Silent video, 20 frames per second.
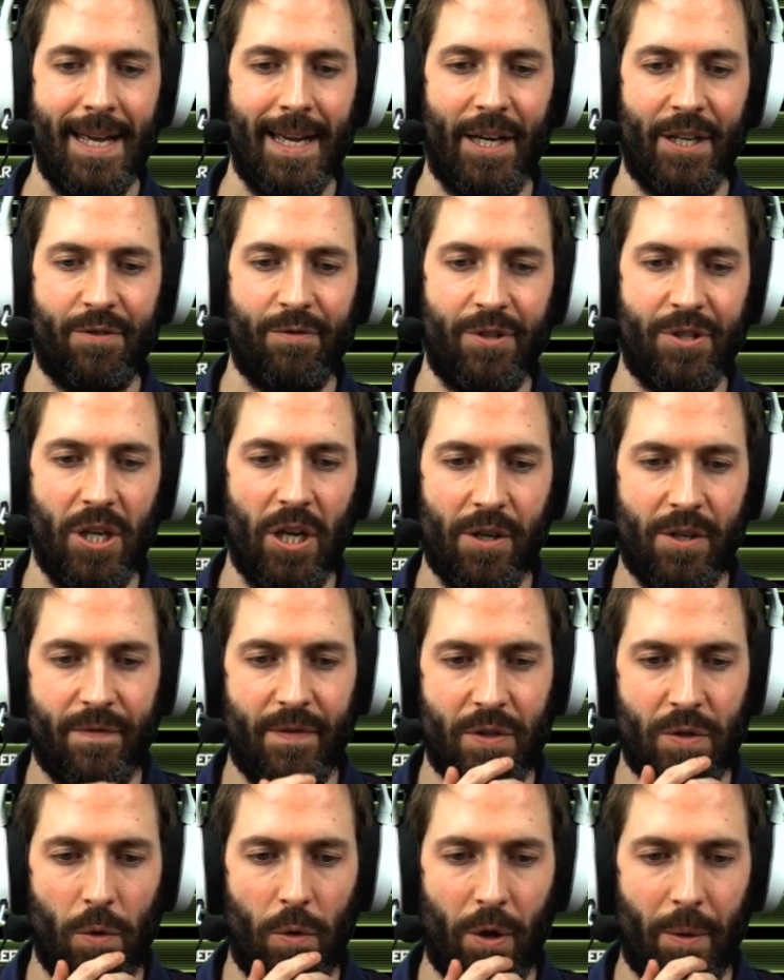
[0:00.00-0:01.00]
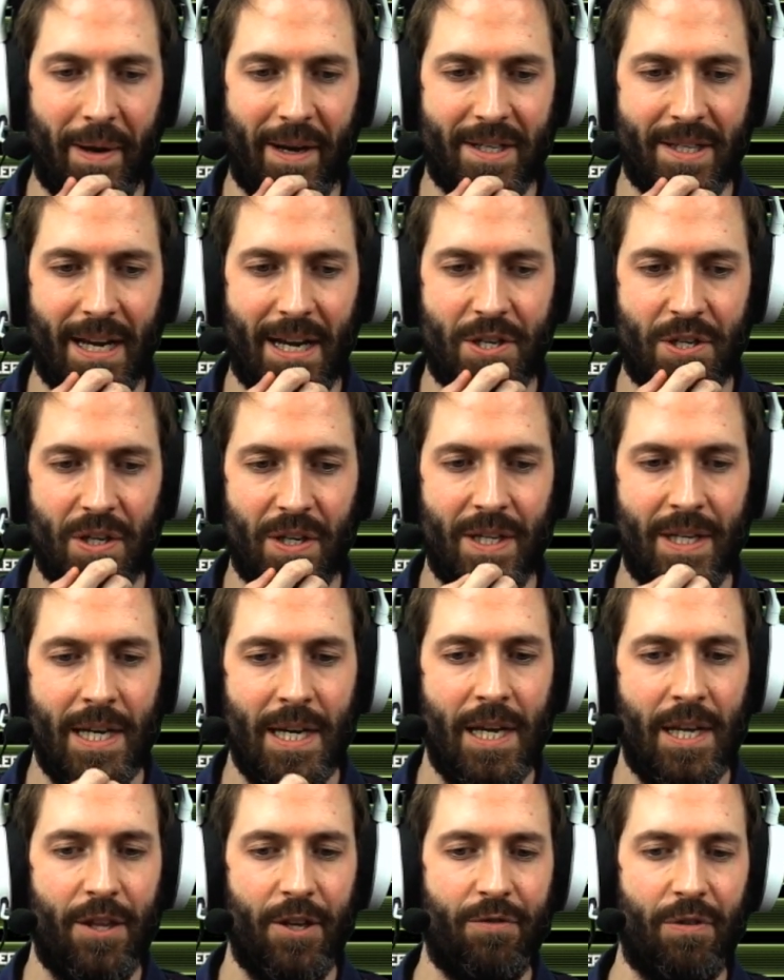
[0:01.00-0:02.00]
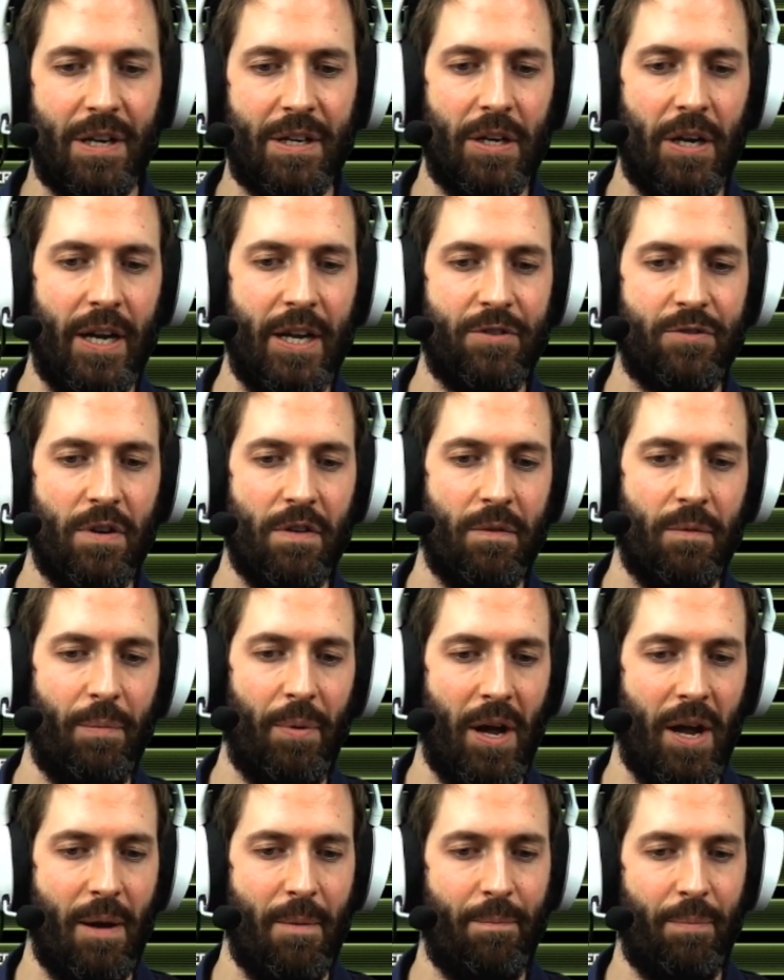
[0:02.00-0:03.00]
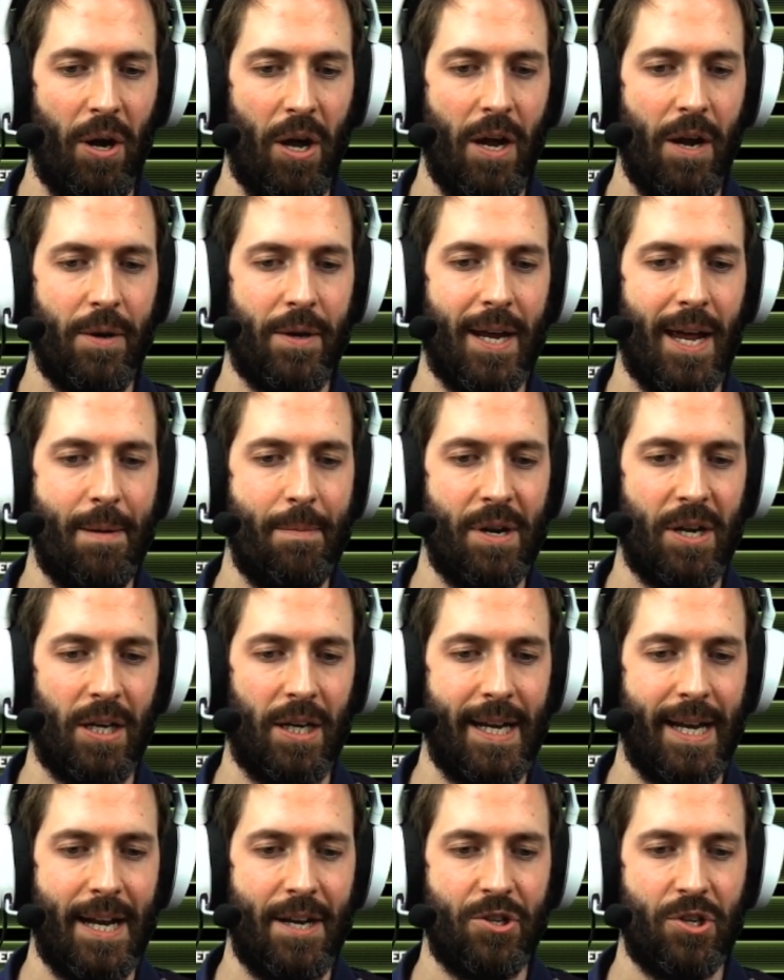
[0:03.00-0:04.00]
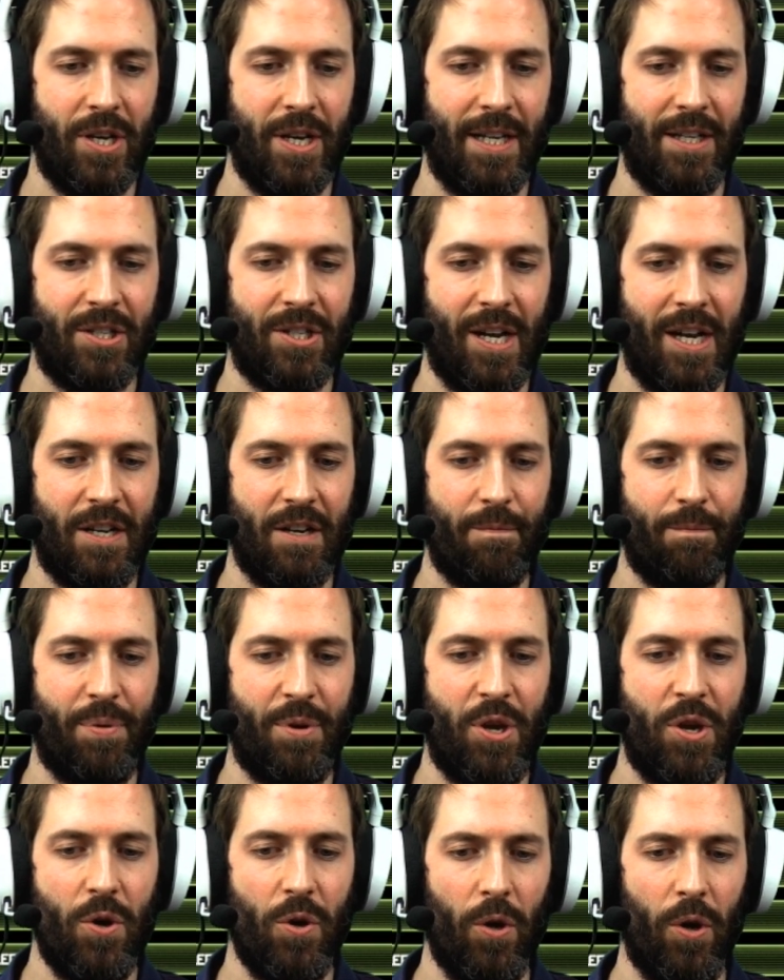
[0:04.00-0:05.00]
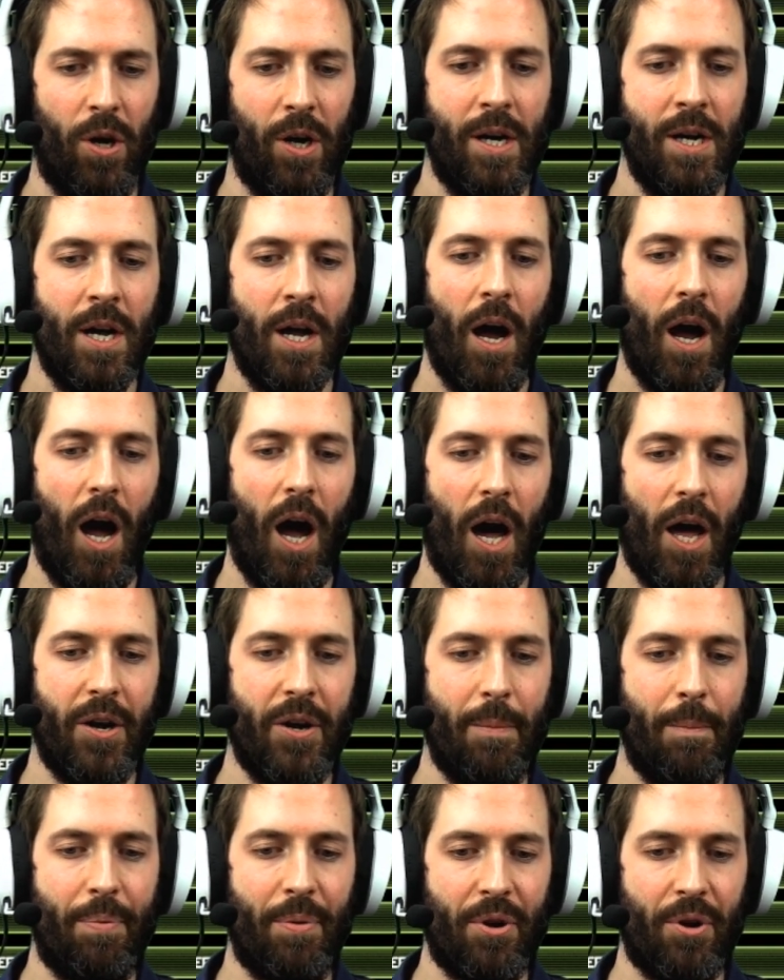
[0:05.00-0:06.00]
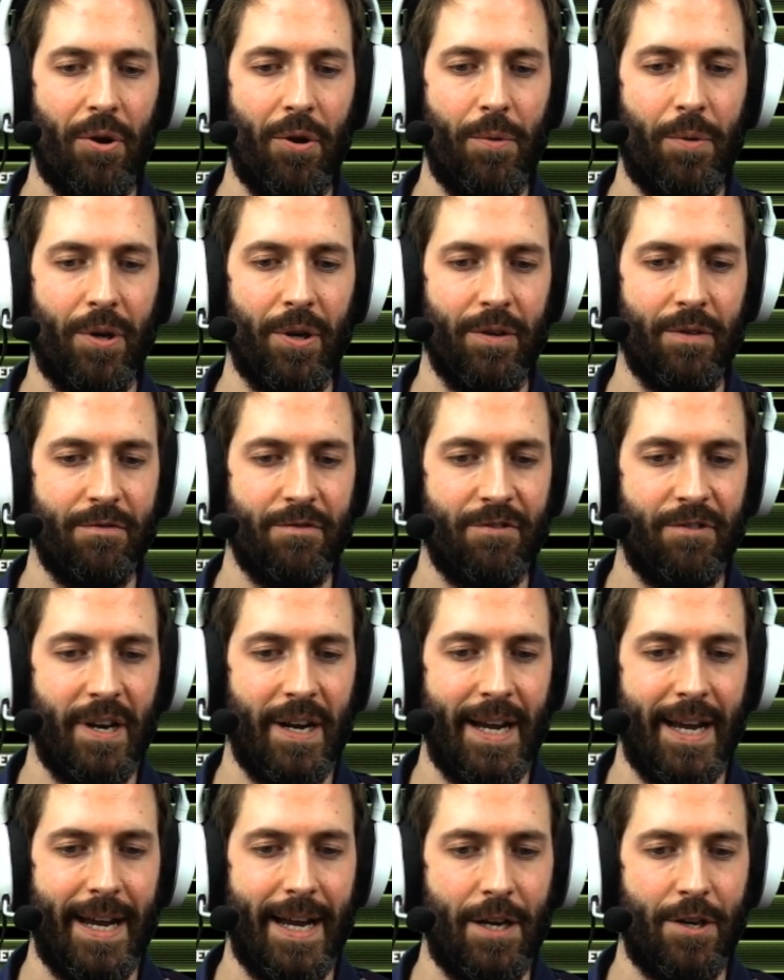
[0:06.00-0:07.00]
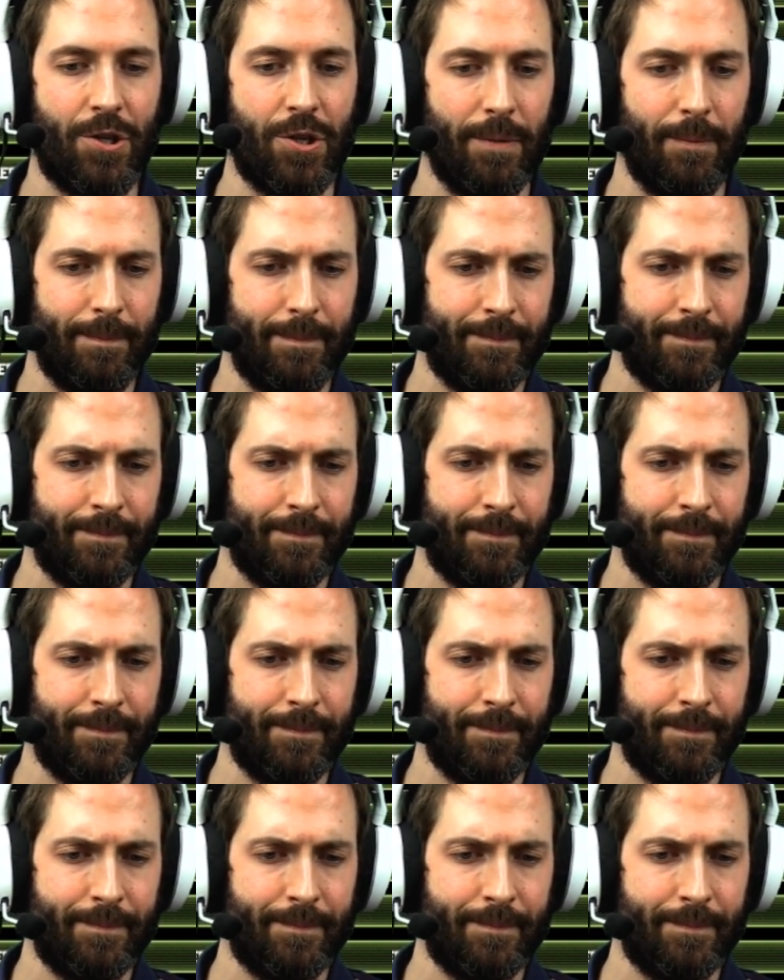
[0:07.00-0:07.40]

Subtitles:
As a result of its augmentation, the Dread Knight is driven by a biochemically engineered state of pure, unbroken rage.